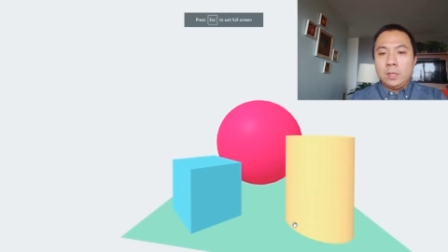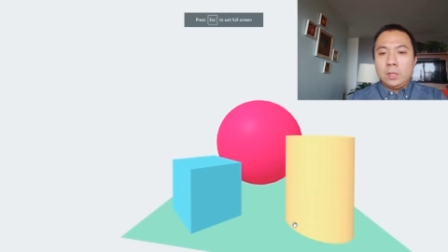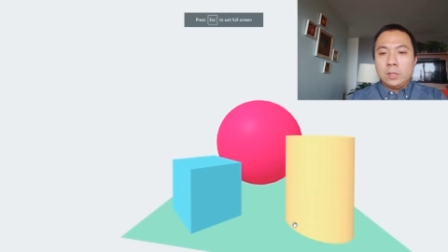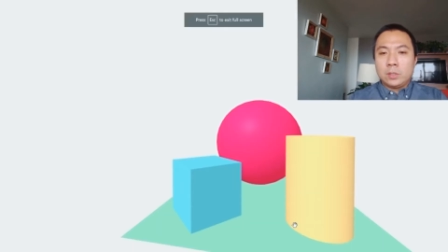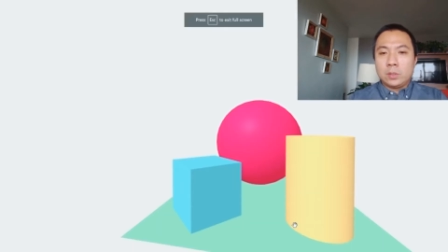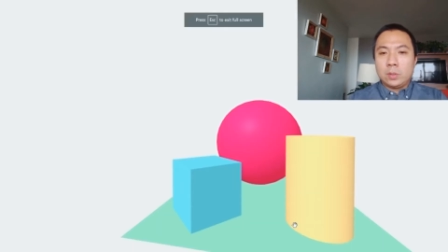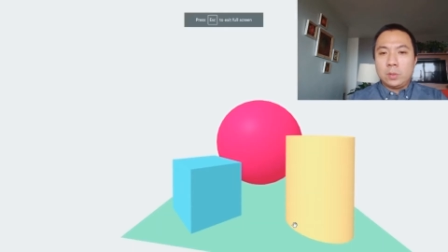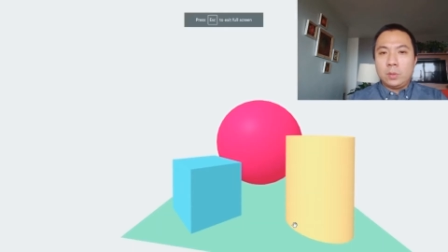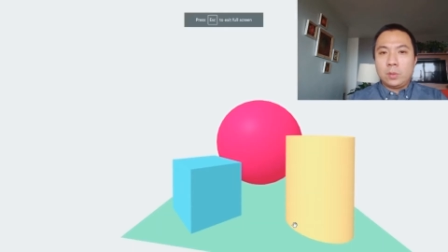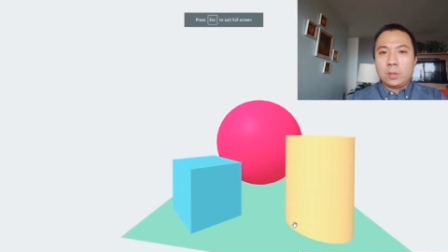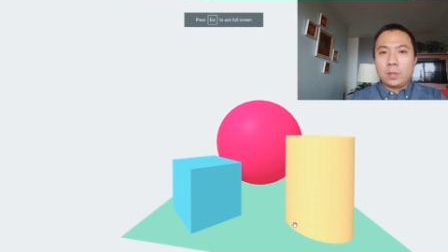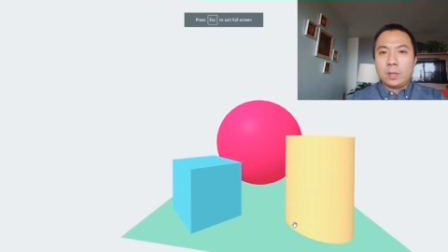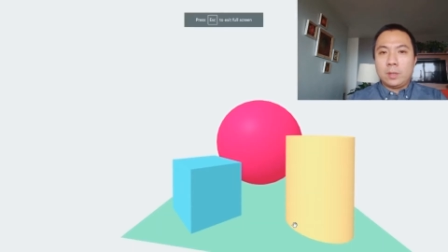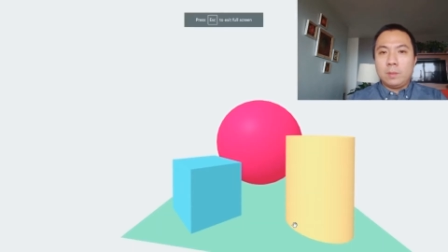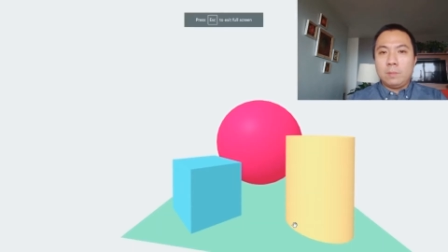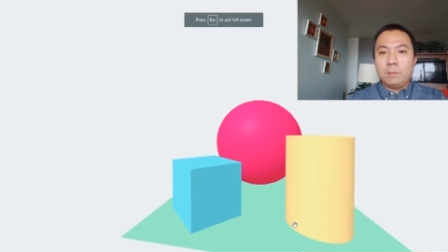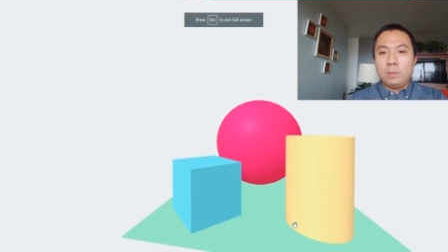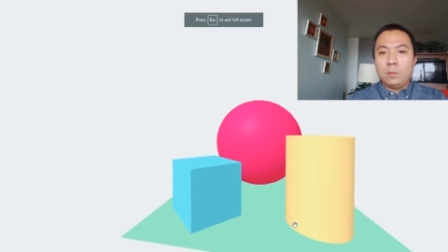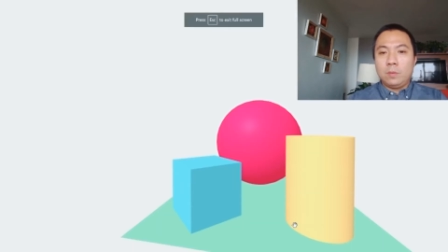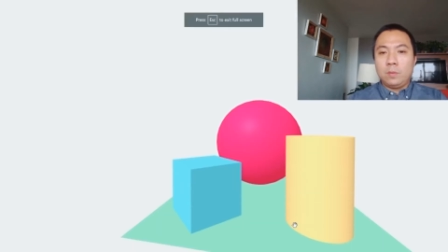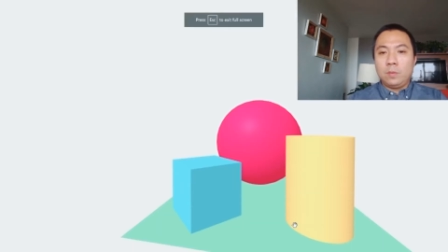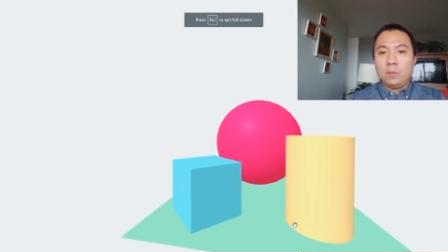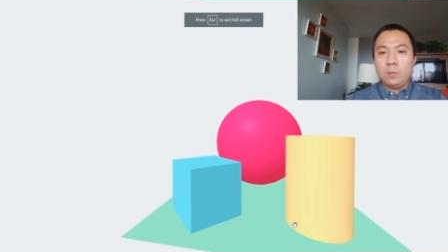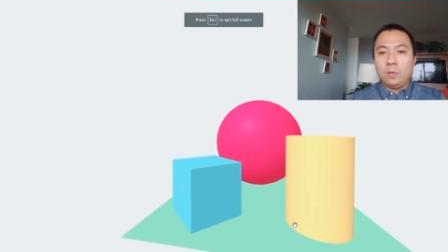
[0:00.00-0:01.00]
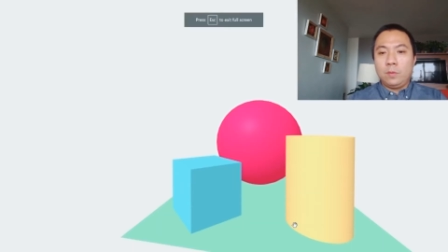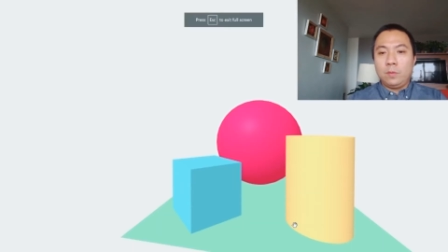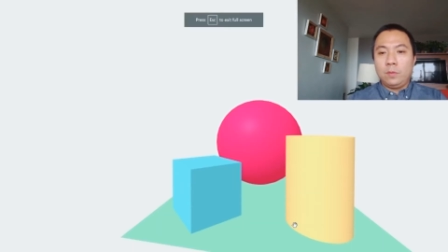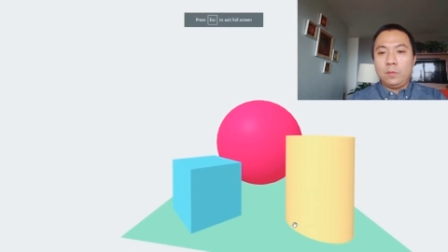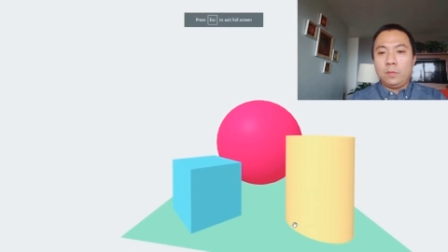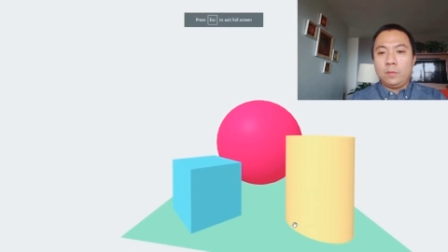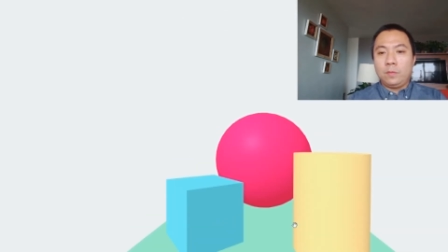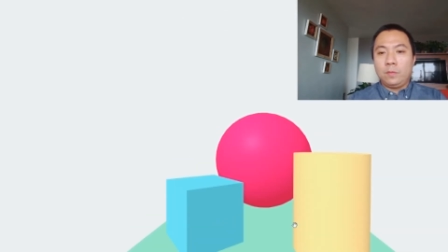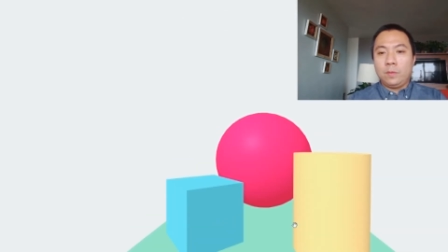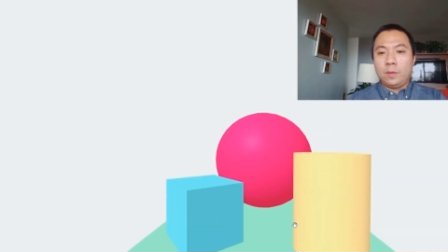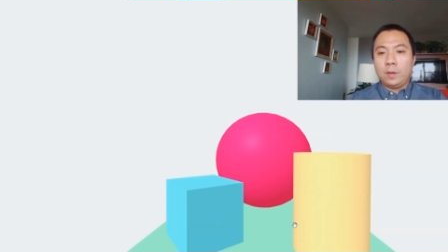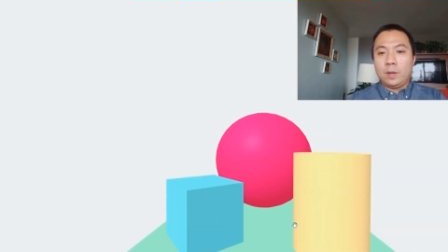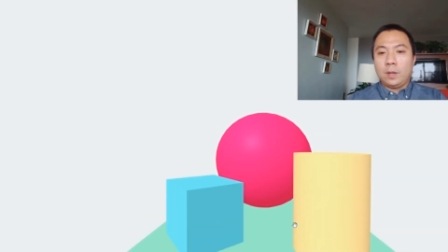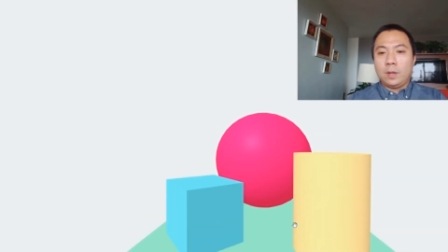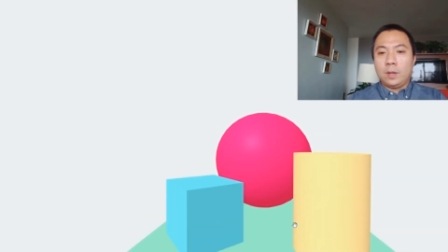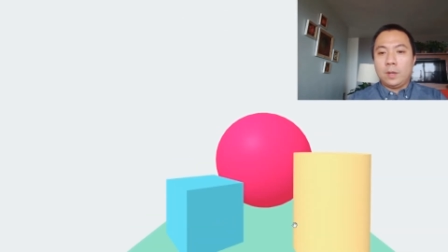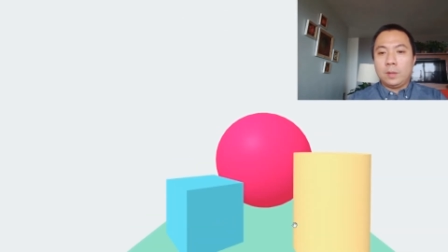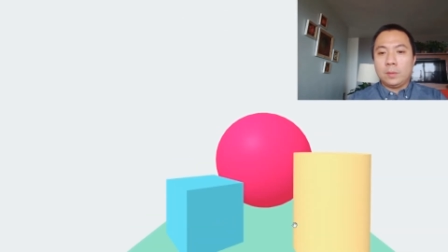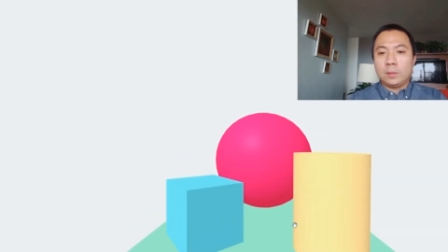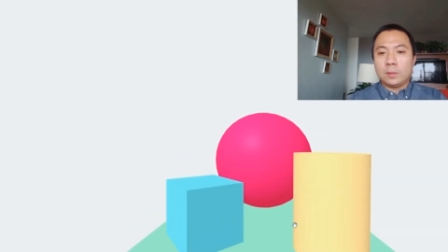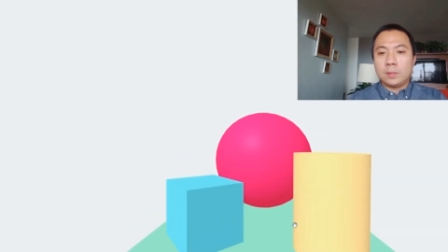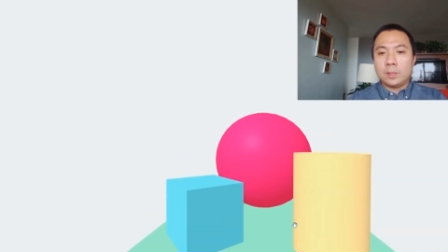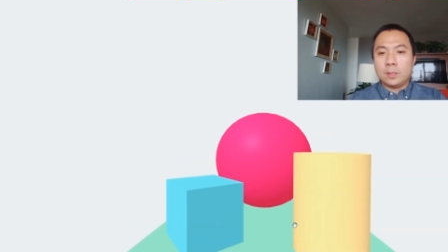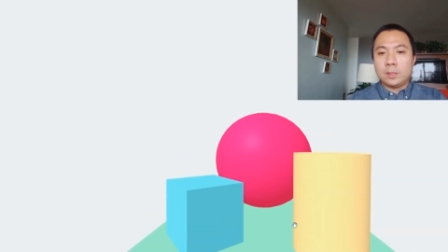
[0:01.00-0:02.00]
So you can move,
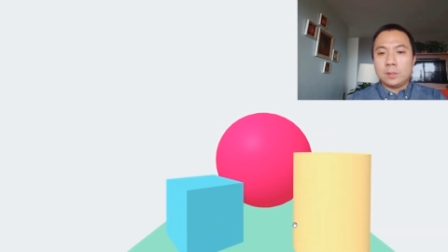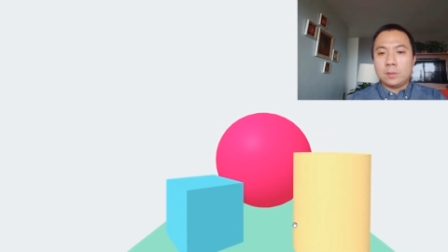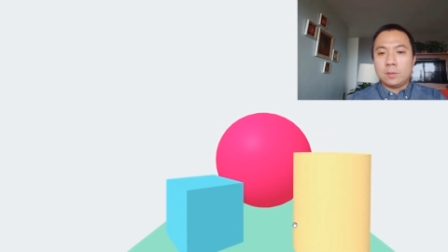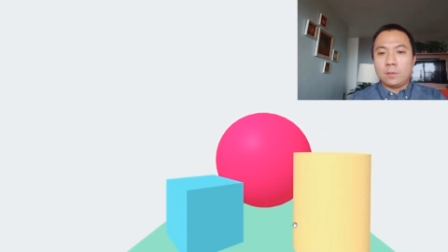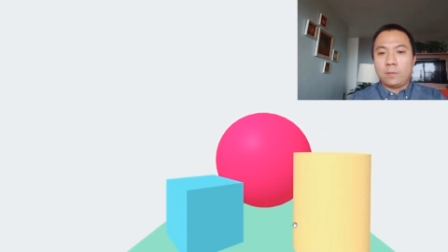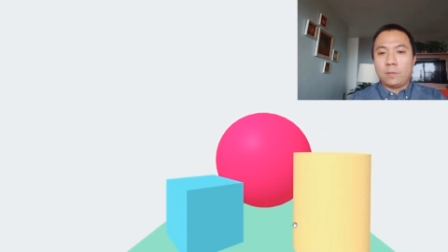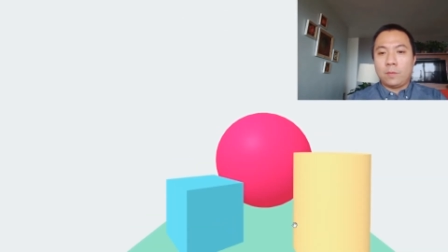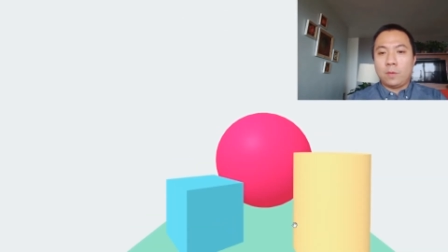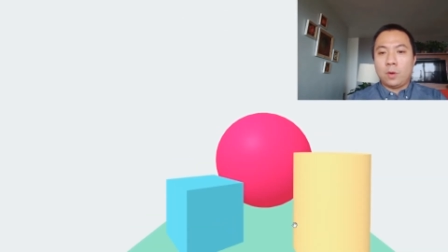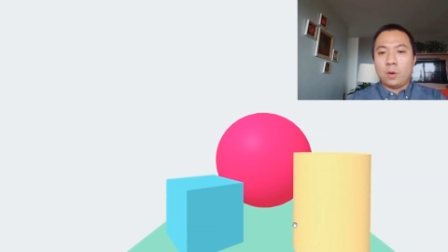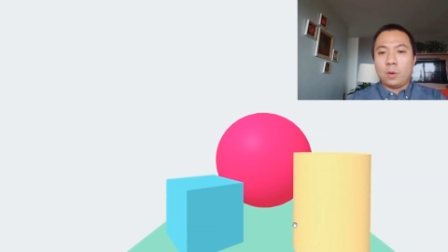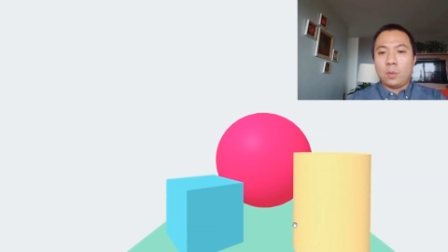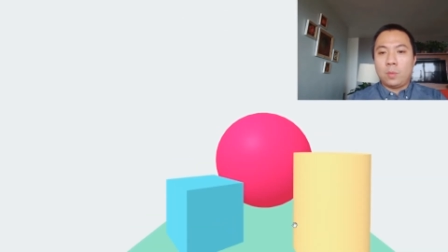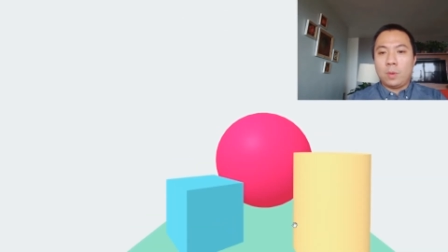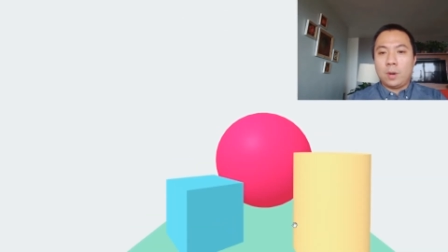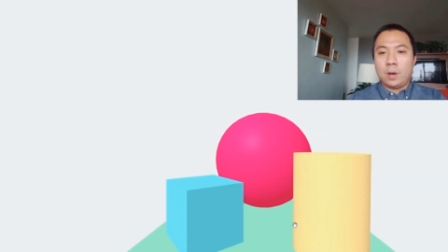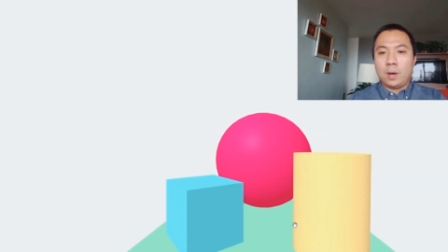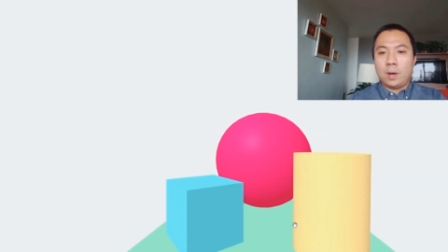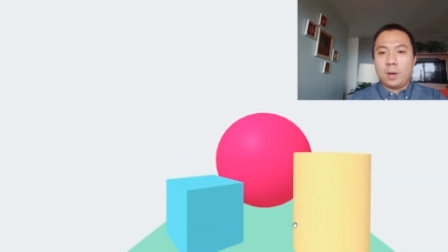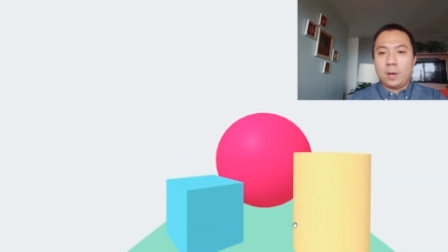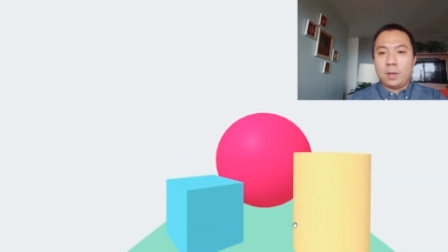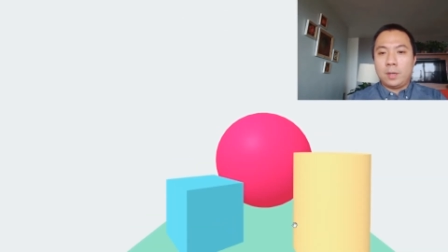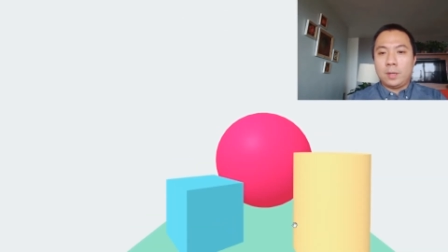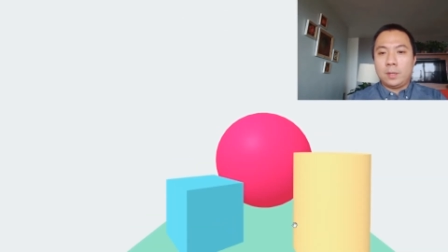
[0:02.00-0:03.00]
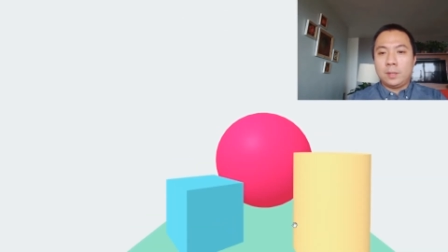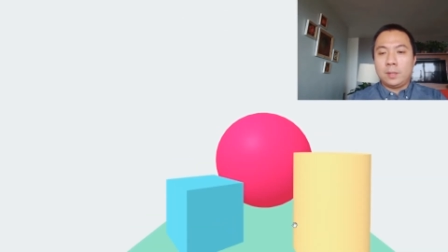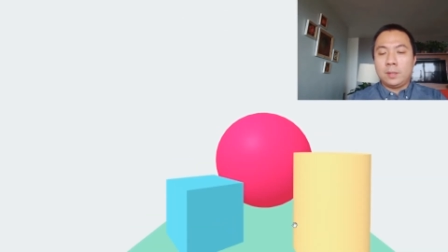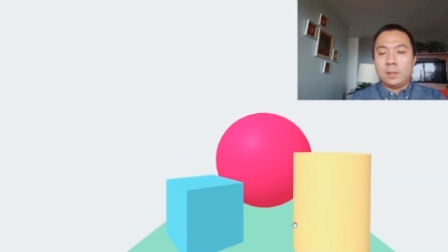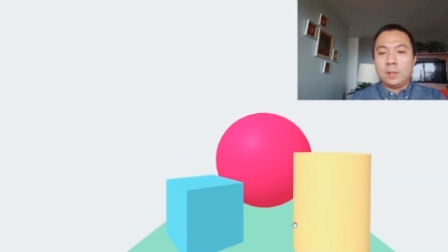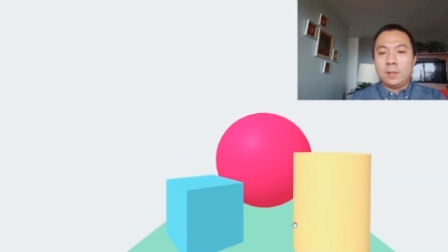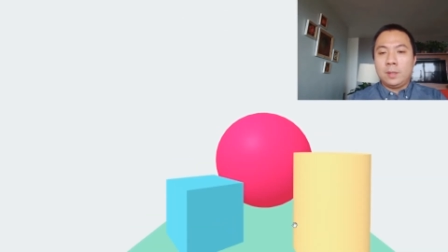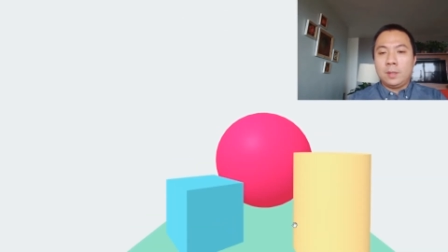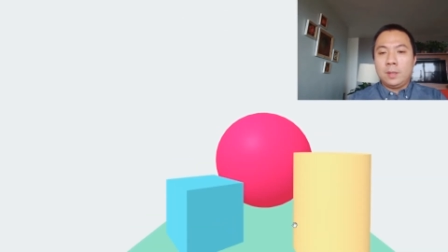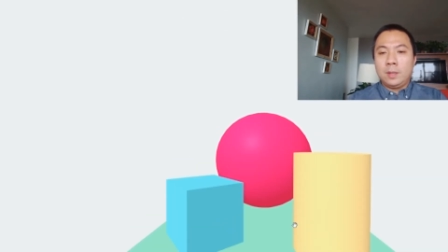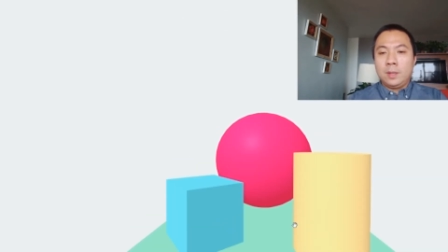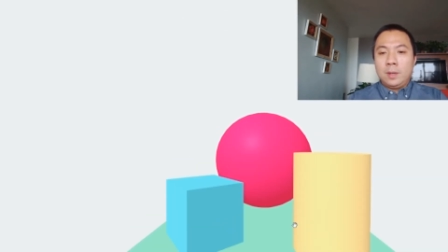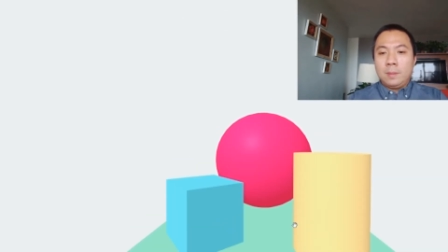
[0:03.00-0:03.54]
what's this, forward,